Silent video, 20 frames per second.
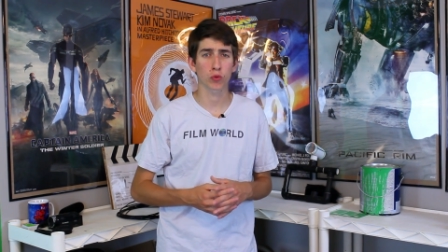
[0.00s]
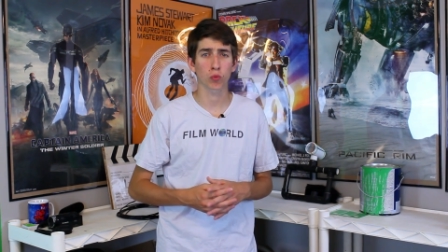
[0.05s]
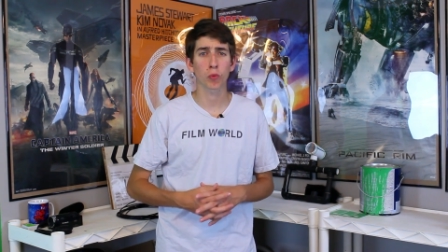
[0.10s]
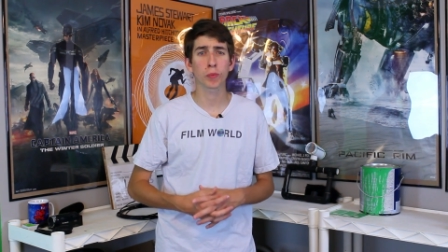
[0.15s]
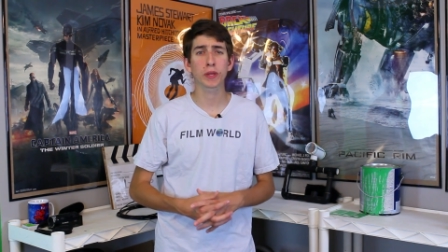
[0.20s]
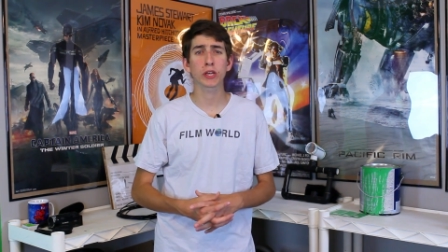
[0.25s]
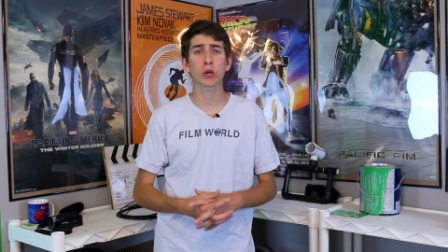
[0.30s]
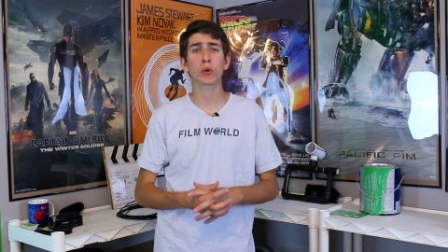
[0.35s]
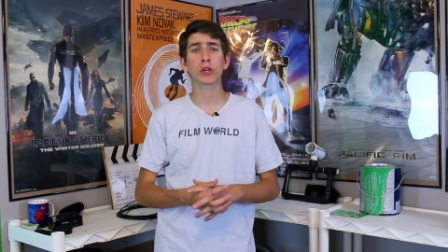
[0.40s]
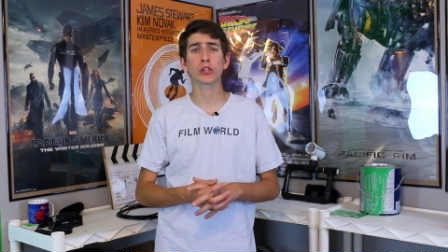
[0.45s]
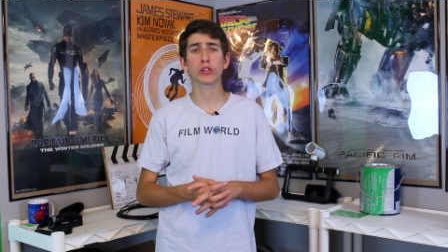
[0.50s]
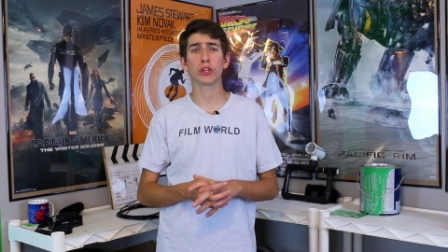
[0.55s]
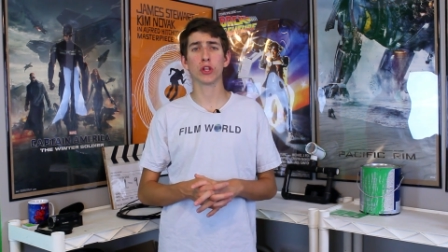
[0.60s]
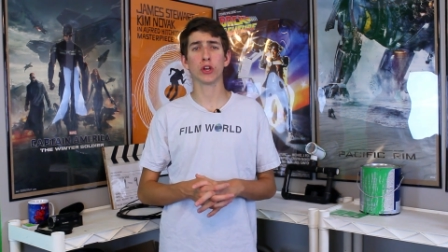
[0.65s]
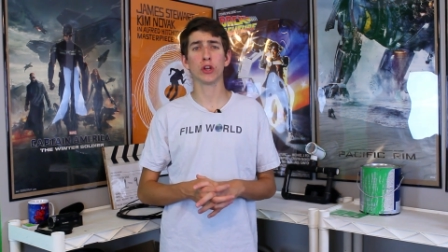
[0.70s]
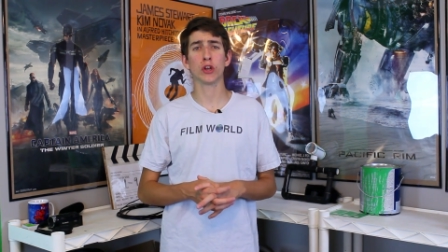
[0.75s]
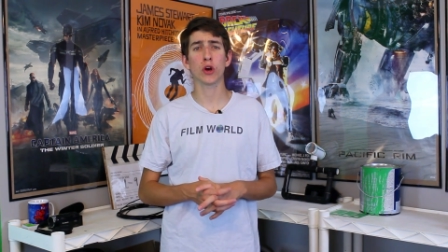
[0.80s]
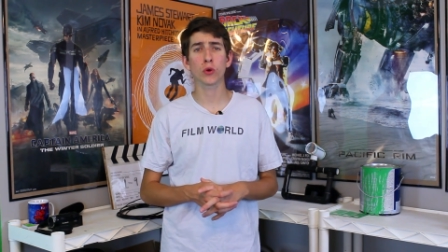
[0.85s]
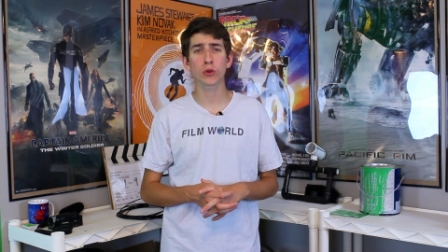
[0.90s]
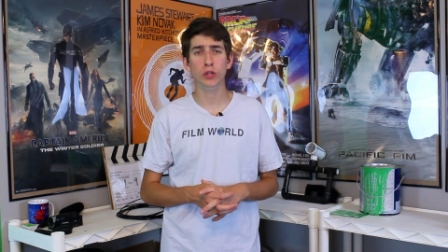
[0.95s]
we'll be going to
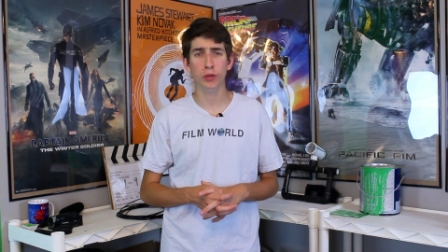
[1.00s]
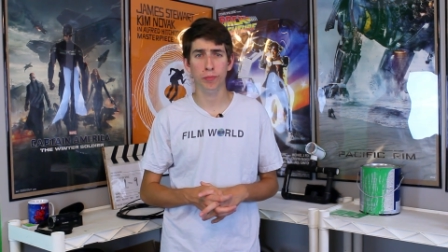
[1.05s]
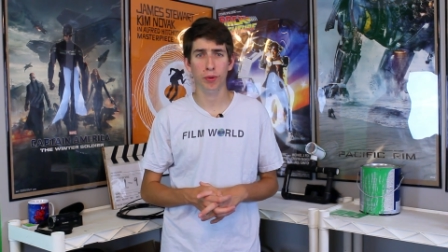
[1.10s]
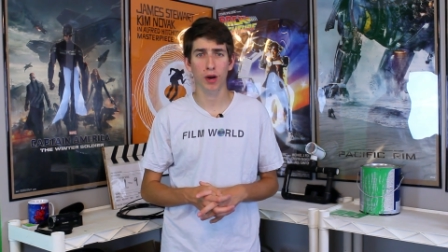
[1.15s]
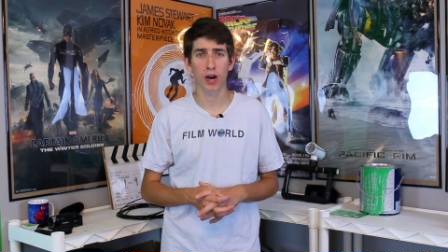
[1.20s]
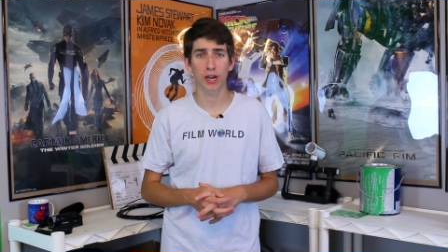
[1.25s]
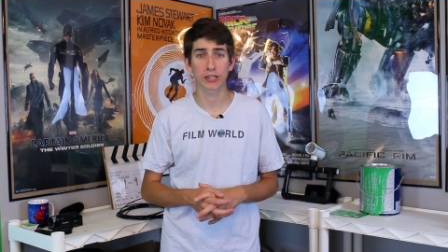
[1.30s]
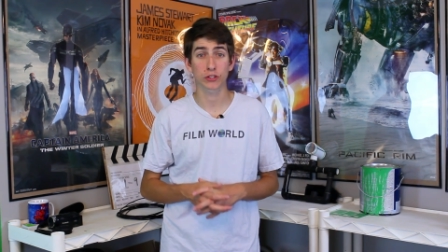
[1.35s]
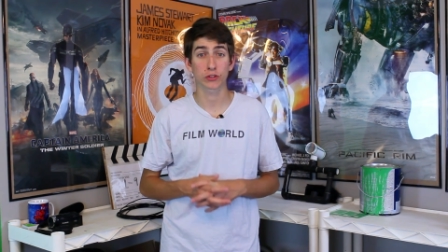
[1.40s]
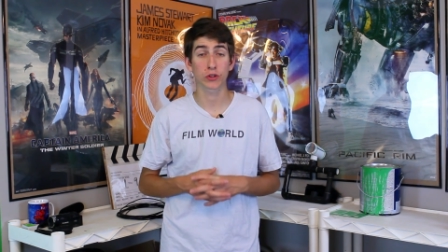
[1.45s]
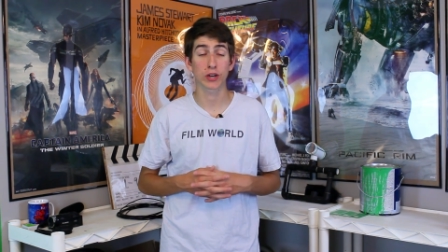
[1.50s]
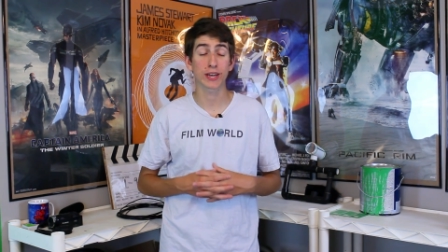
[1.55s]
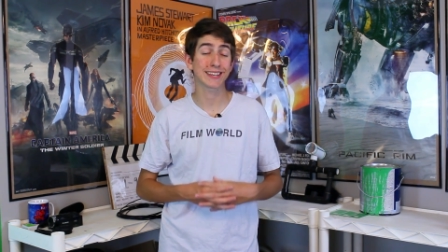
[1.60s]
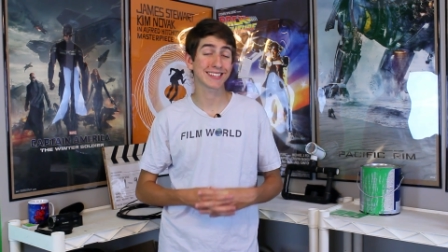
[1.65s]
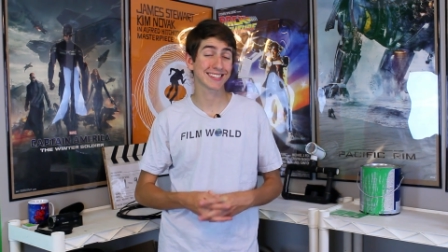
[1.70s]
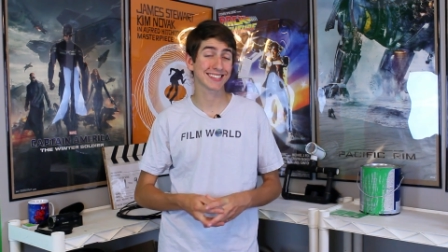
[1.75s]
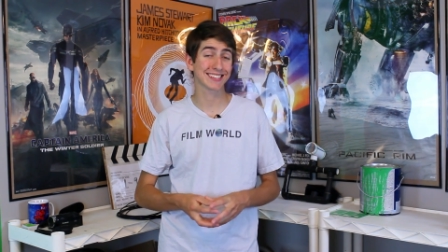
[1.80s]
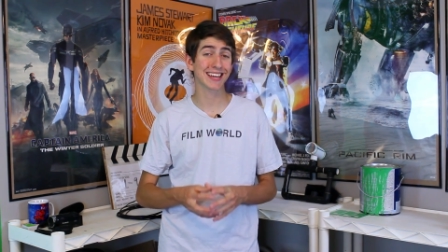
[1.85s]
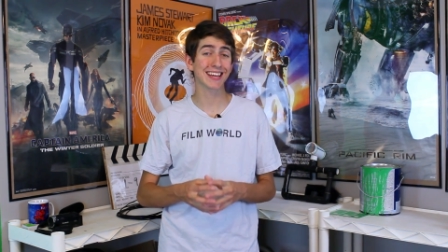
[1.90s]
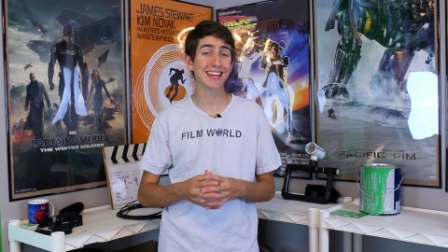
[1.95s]
the node compositor
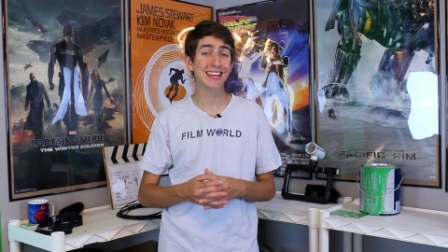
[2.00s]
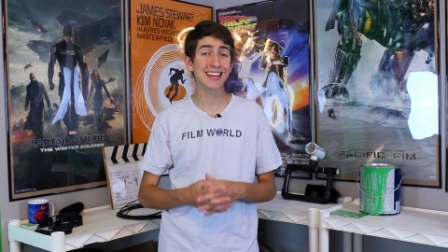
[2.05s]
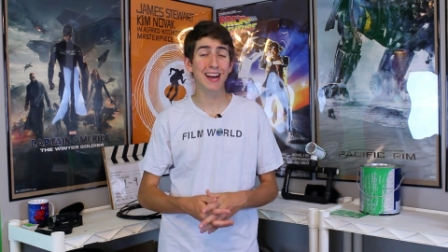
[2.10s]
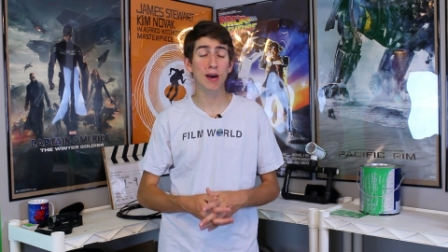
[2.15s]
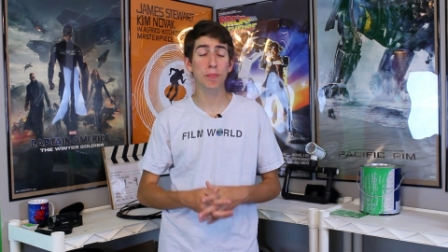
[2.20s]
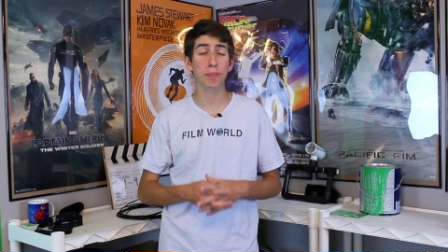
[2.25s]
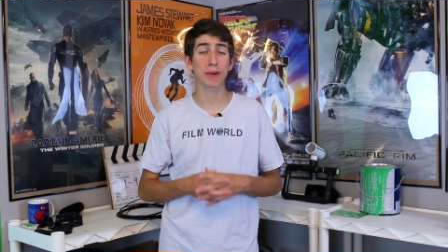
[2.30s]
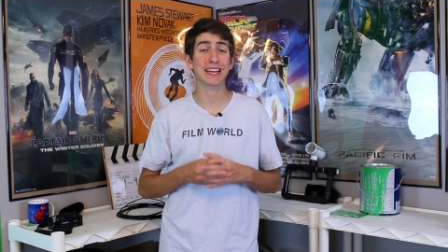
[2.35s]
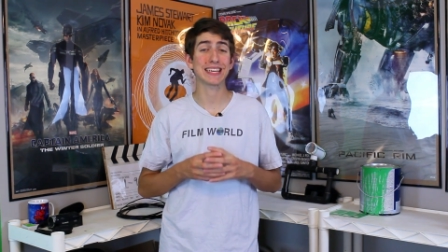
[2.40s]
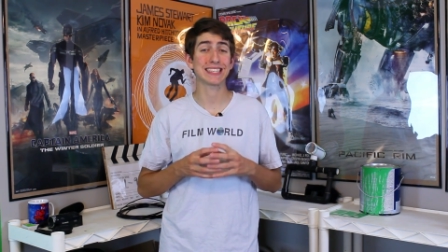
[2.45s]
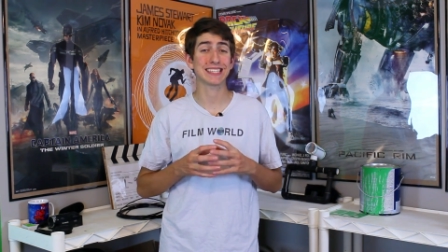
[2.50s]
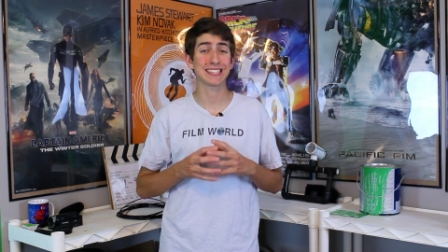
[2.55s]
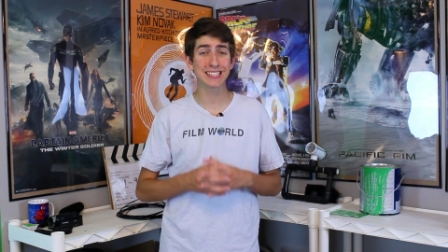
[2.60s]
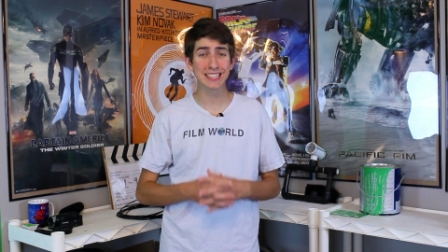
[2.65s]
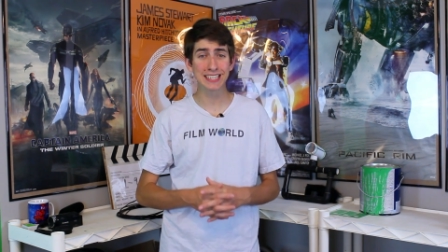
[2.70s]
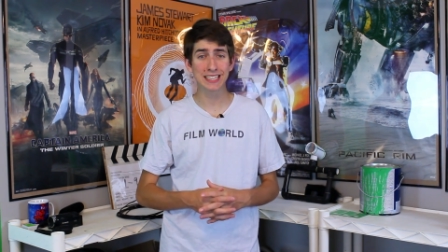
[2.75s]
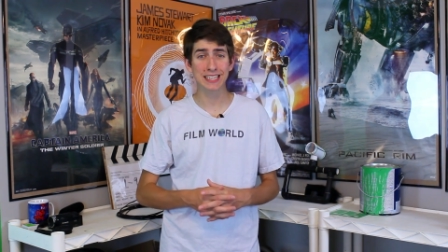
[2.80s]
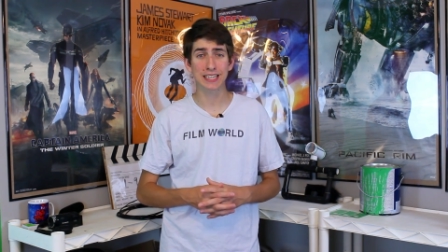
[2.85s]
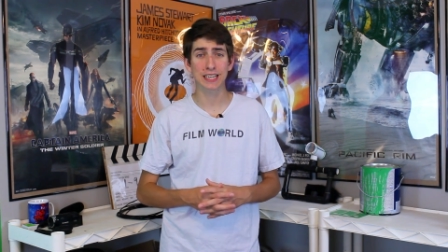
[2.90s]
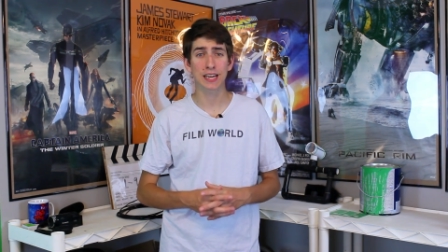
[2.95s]
and setting up a
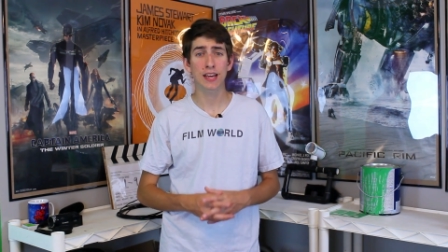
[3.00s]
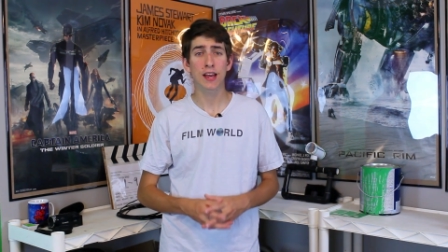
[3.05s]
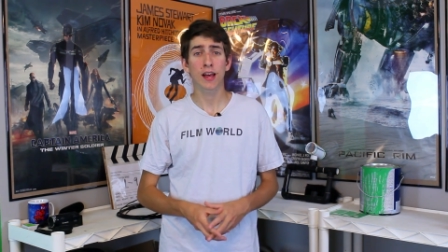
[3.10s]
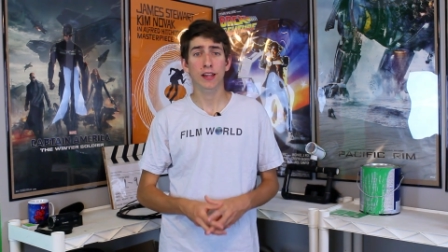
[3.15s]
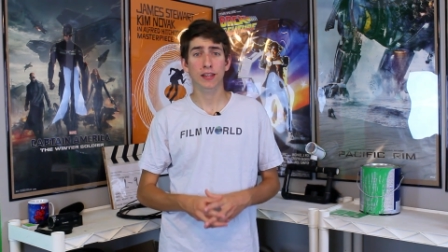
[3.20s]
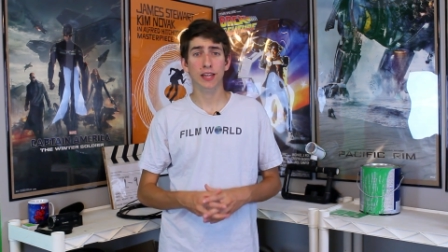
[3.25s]
scene